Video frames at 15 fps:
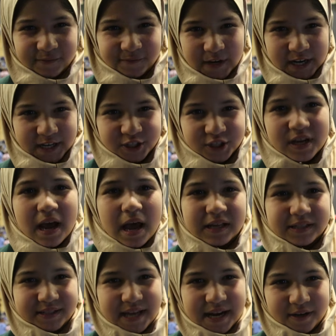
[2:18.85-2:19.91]
has finished,
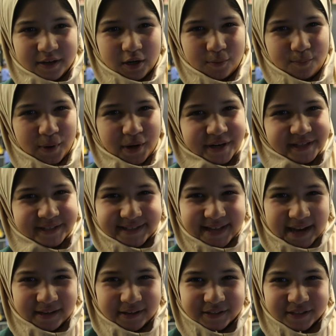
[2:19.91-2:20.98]
and Senator Bernie
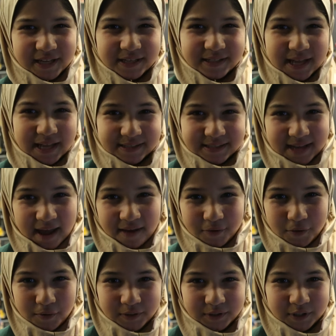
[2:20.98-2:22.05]
Sanders has asked
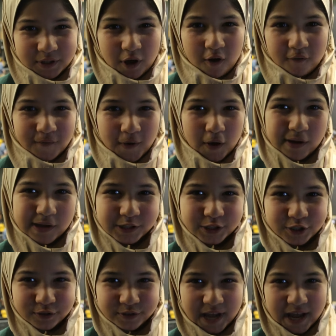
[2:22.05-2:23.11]
everyone to go vote on
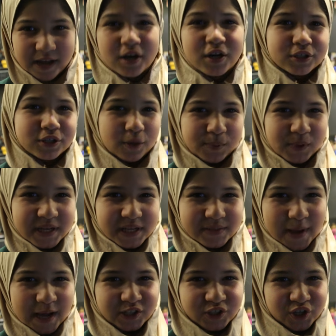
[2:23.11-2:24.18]
Tuesday, so please
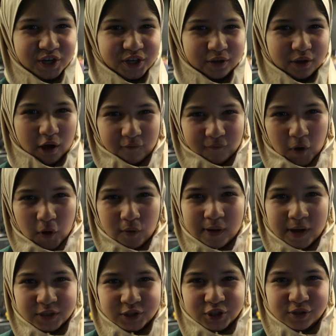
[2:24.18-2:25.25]
make sure you go vote
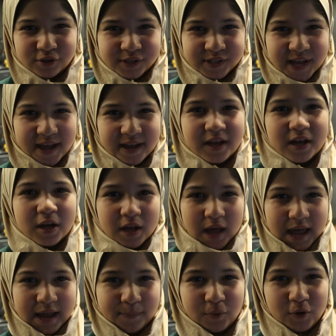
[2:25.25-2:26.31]
on Tuesday,
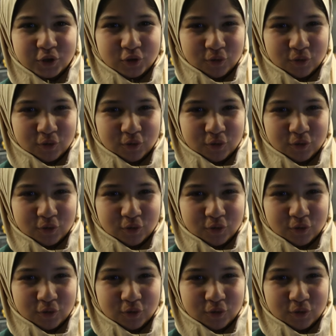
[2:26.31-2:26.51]
April